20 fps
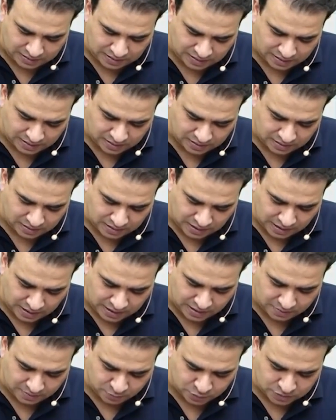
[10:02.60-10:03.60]
then the
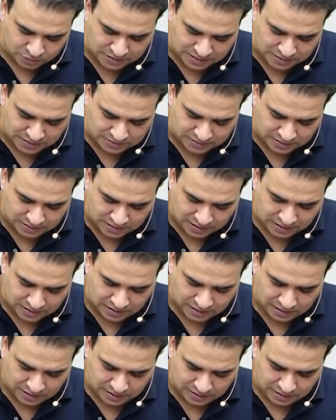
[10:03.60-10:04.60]
innermost, that is the
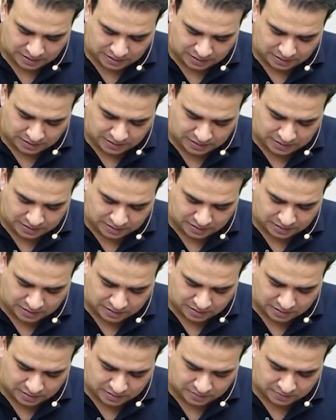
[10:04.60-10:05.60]

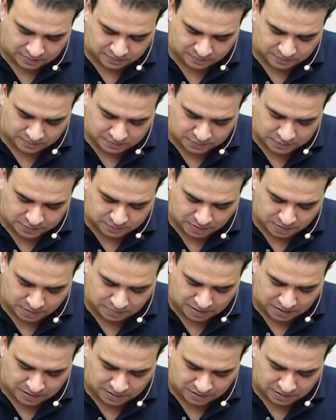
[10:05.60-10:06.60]
internal
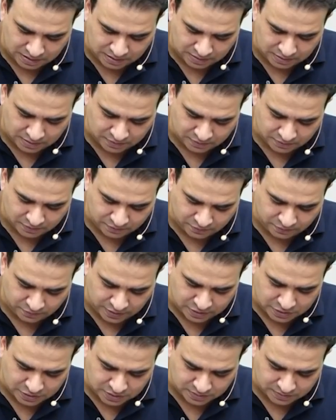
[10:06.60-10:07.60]
spermatic
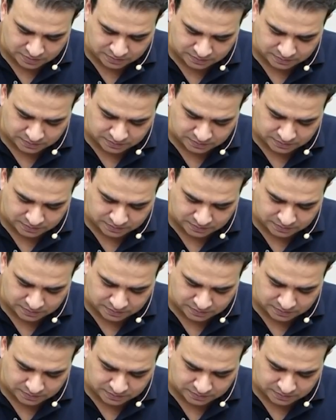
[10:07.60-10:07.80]
fascia,